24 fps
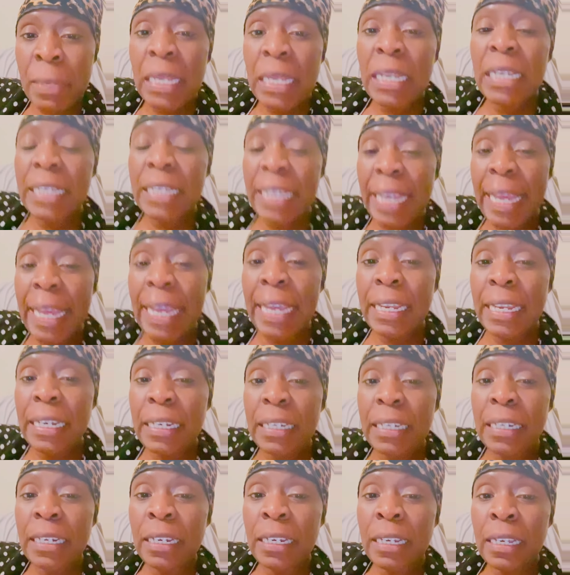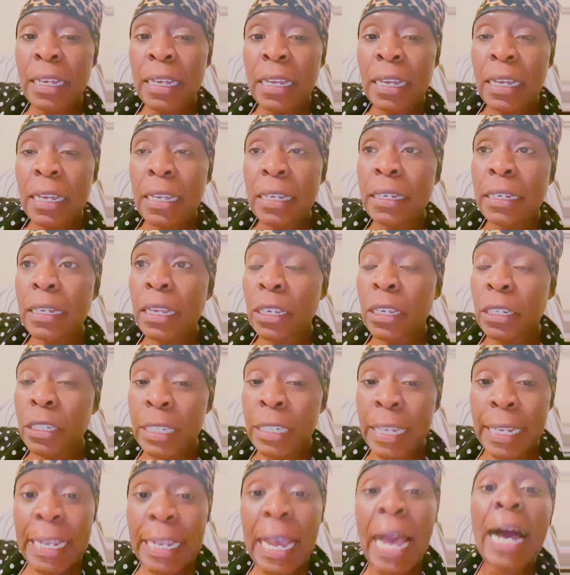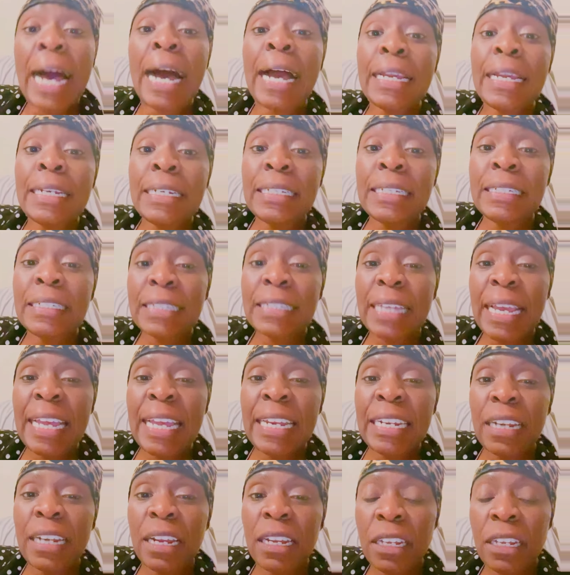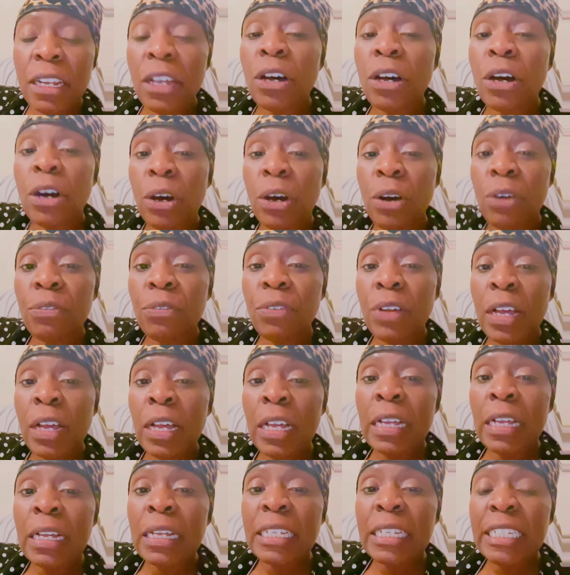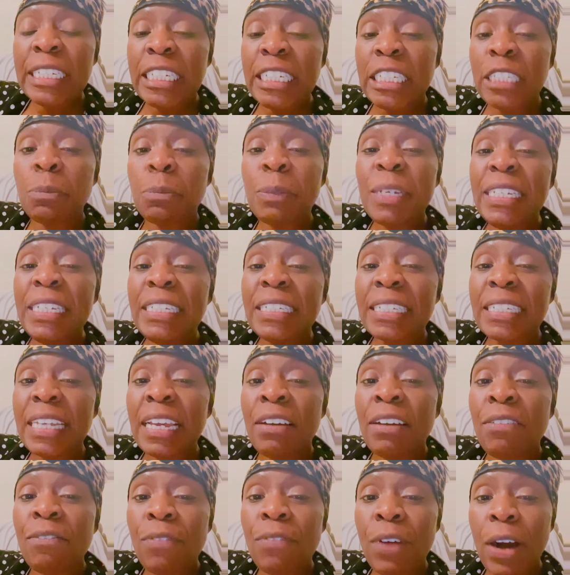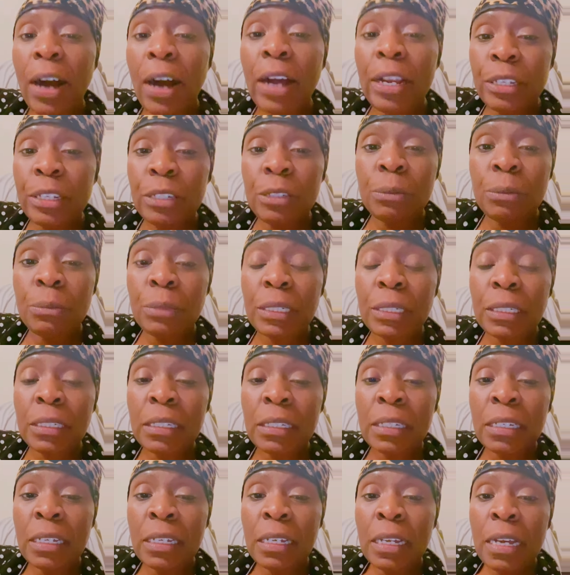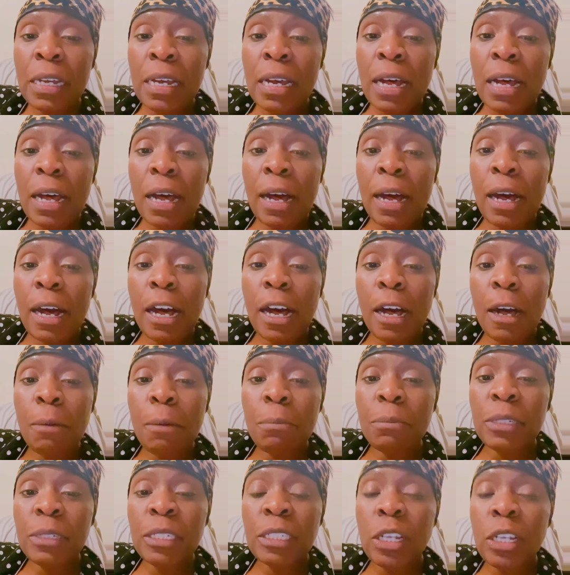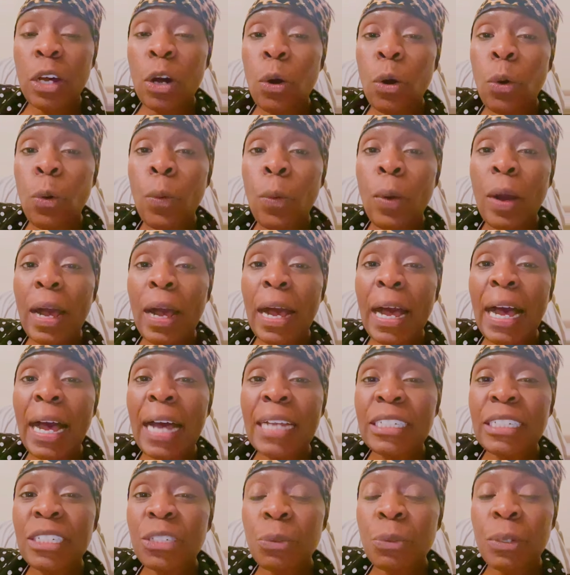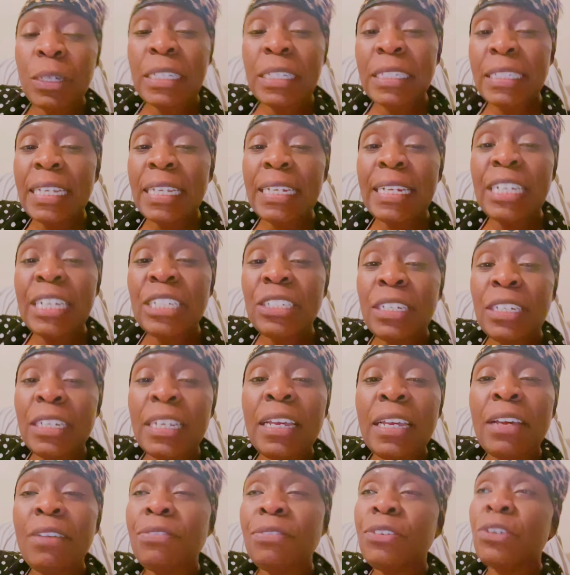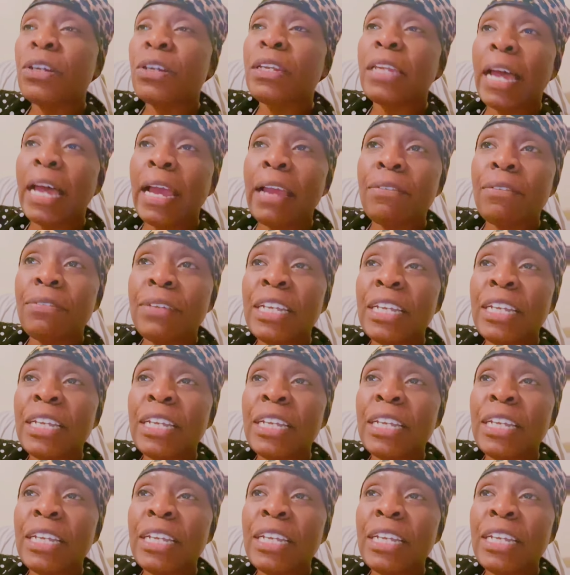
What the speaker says: Yet the kindness and the love speaks in volumes. So I just wanted to say, let your life